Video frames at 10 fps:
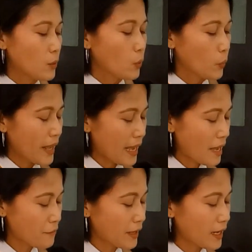We
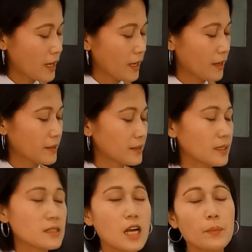have in here
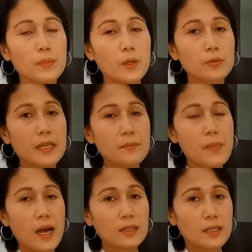the top loading
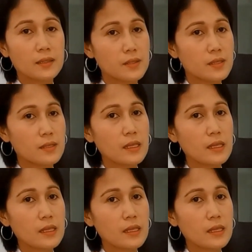balance.